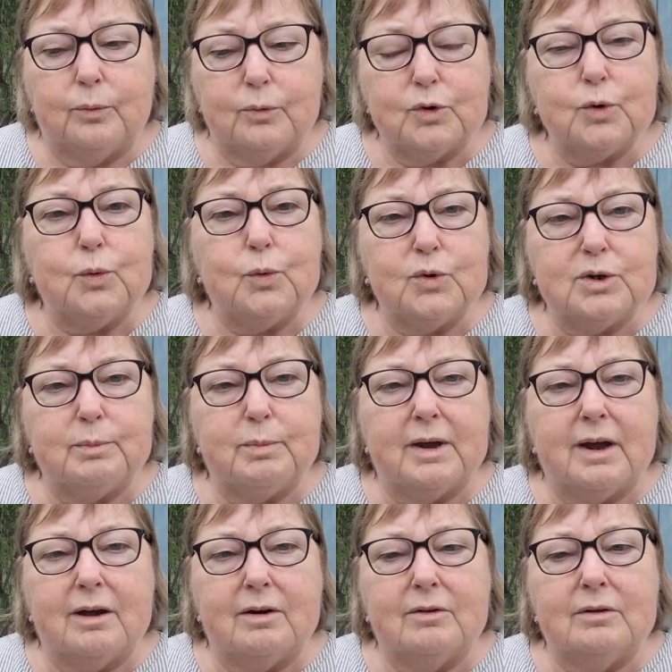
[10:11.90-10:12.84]
talked
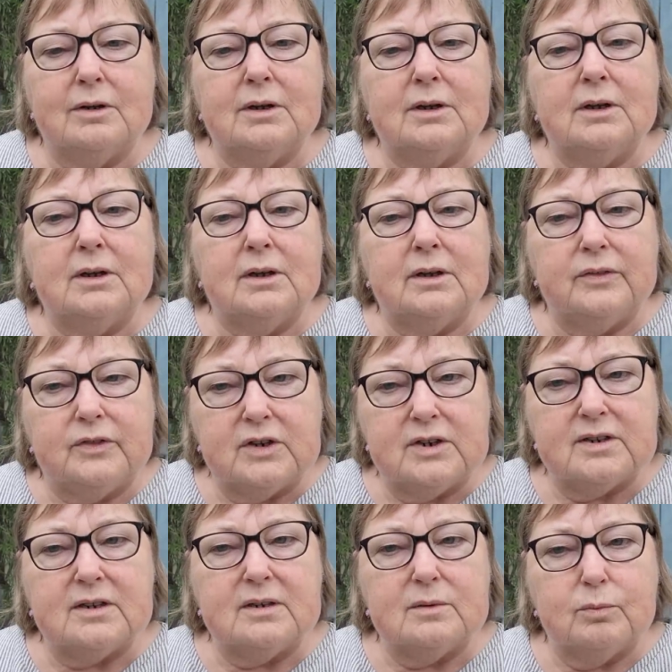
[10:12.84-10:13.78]
about,
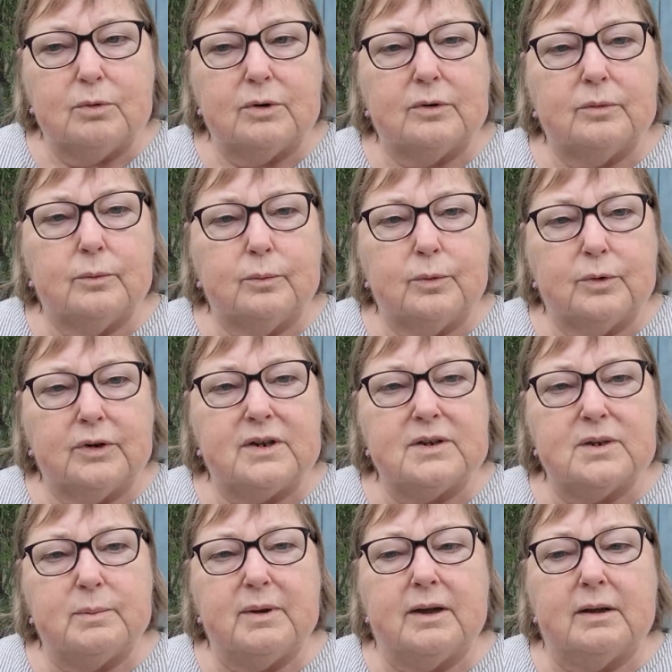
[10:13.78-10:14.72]
this is what
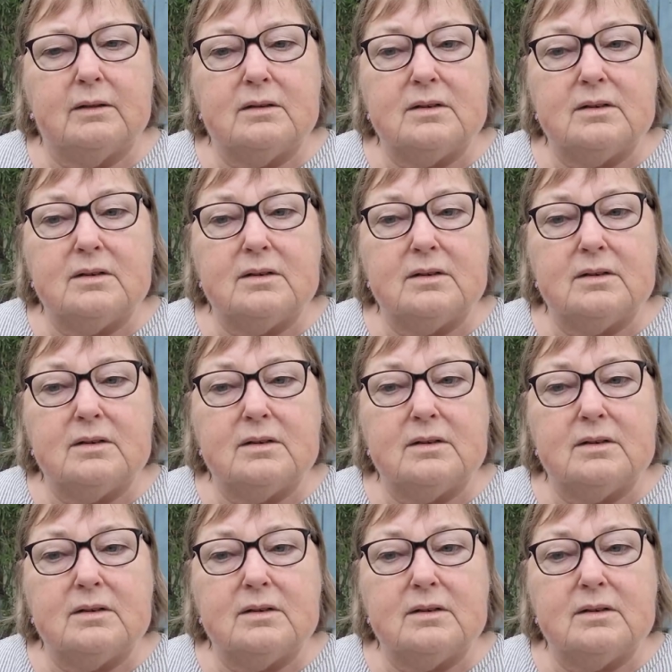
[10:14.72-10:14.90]
it's about.